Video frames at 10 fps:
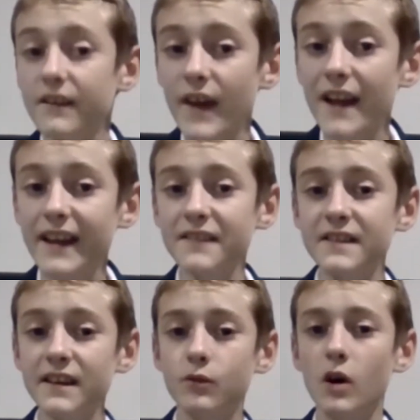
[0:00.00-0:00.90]

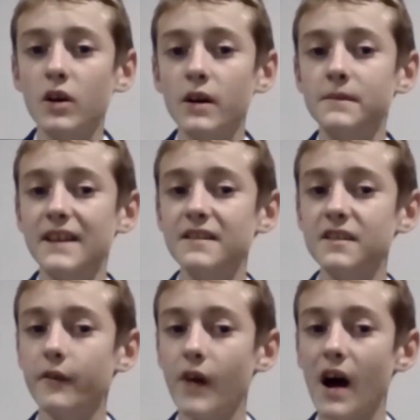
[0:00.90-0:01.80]
fantastic to welcome to Into
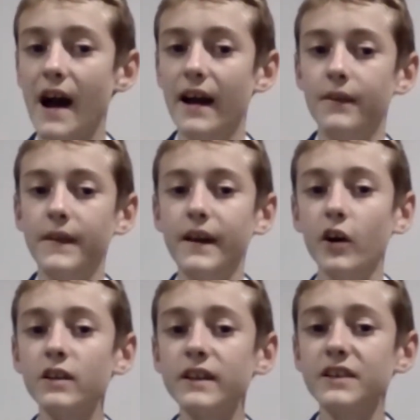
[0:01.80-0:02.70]
the Fire, the
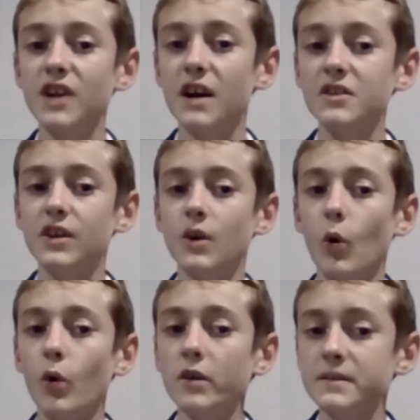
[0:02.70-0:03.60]
Oakleigh Charger
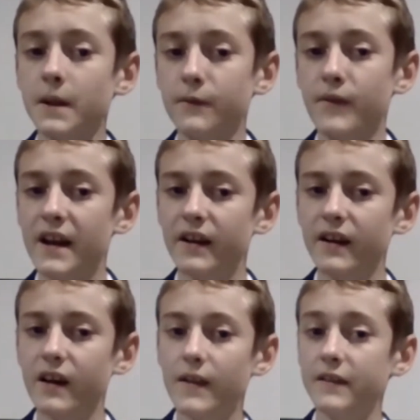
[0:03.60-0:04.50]
awesome
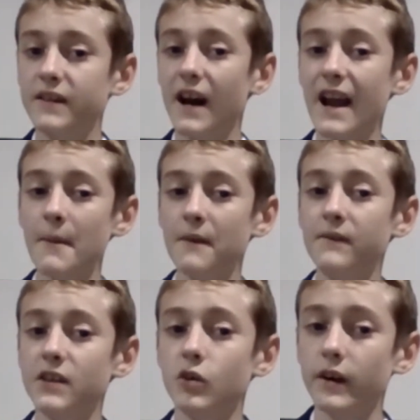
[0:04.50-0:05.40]
defender, the dynamic
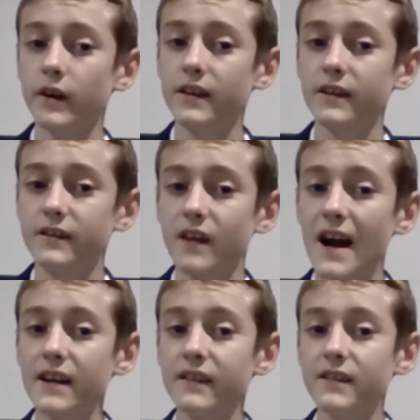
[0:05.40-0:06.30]
Victorian
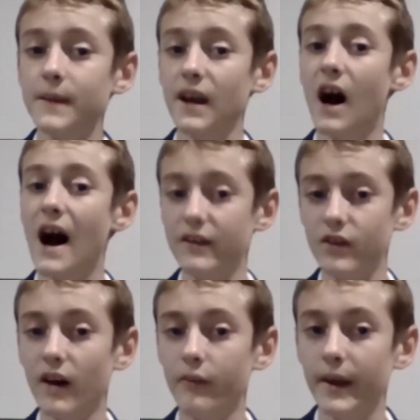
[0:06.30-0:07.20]
designed to be a high
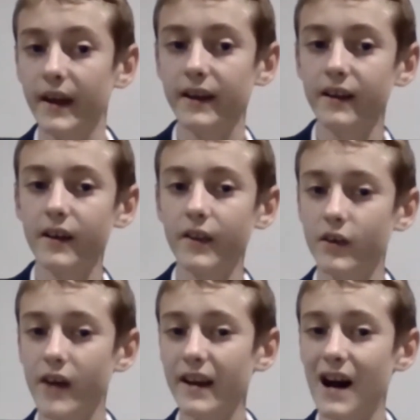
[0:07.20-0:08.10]
draft pick, the
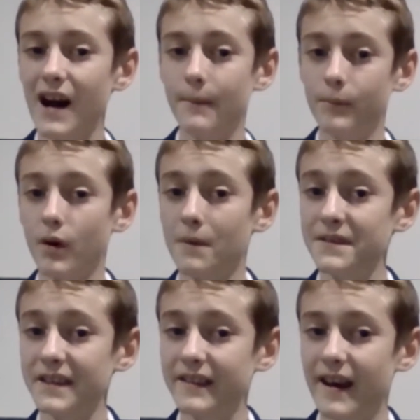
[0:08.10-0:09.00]
great guy and
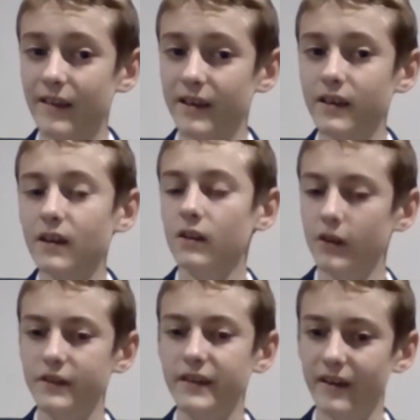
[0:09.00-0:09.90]
promising talent,
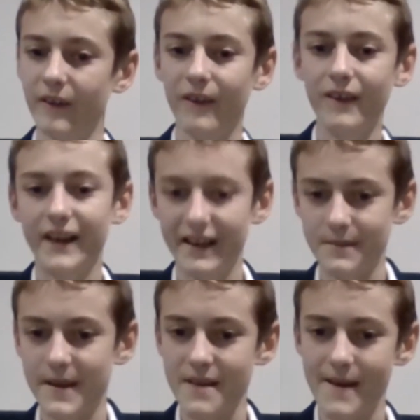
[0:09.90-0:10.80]
Luke Teal. Nice
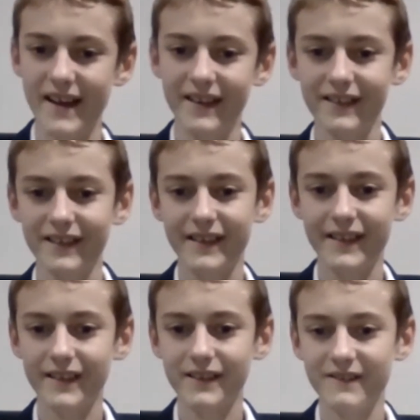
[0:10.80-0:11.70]
to meet you, mate.
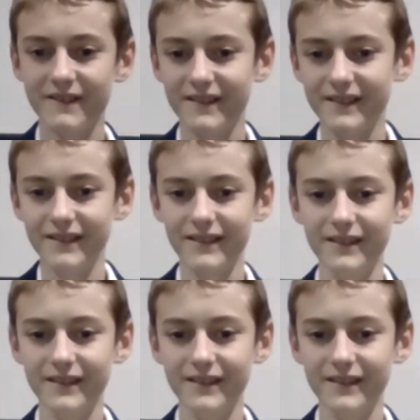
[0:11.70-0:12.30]
Nice